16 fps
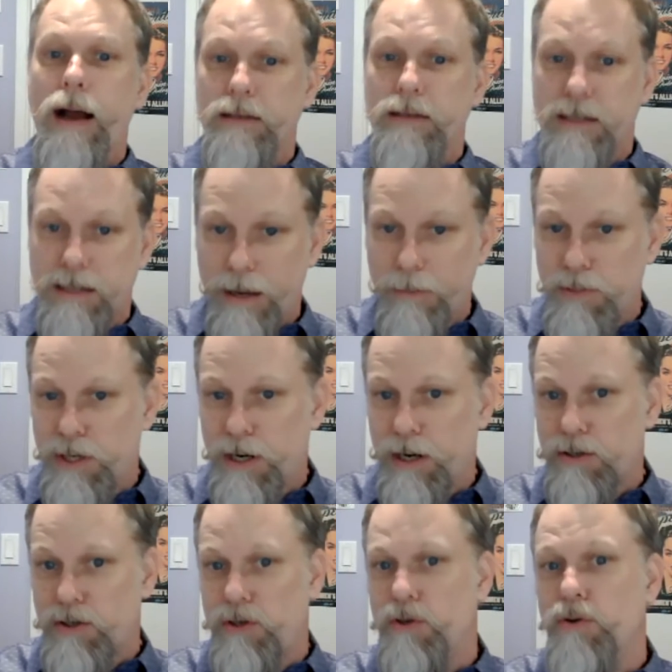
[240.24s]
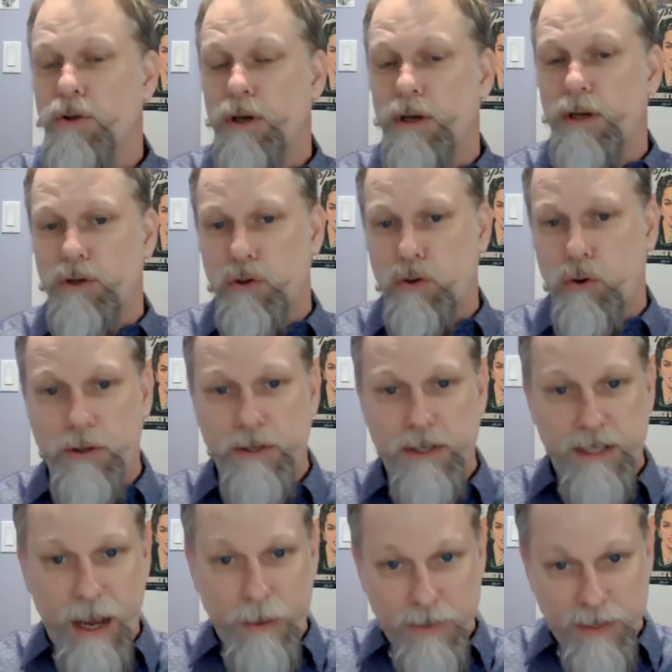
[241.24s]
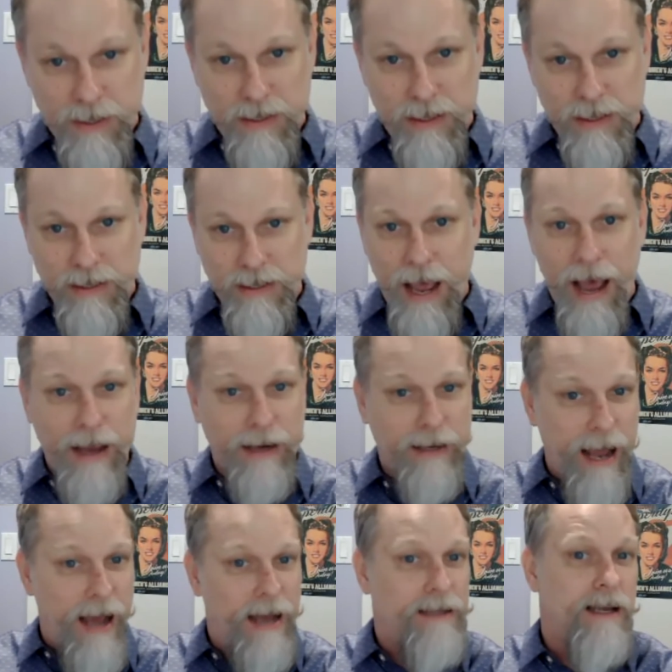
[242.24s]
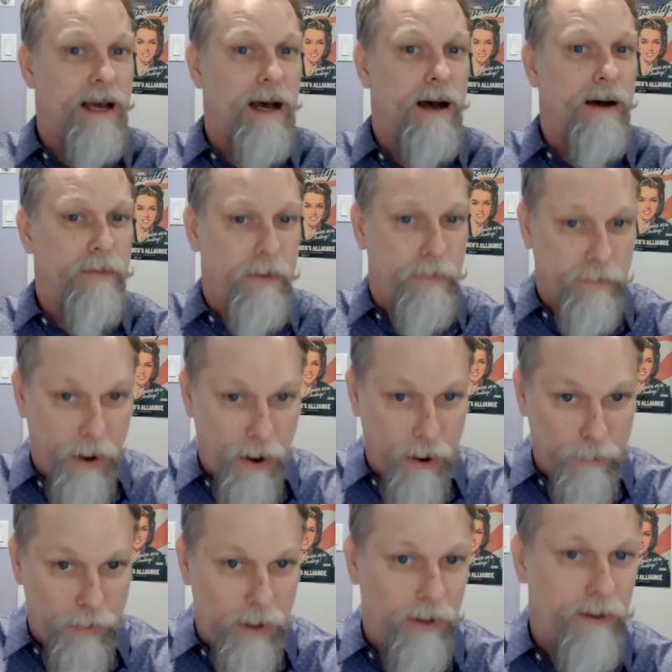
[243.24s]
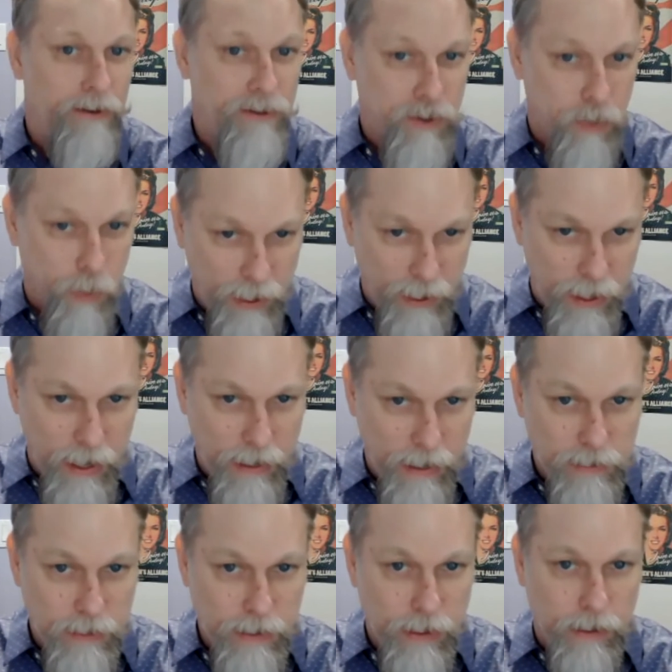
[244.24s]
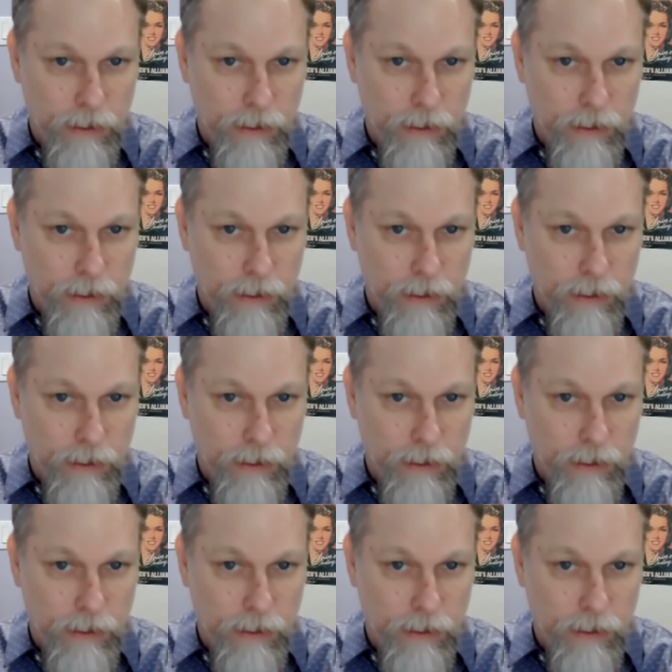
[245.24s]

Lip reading: subject to the Controlled Substances Act as of the Farm Bill in 2018.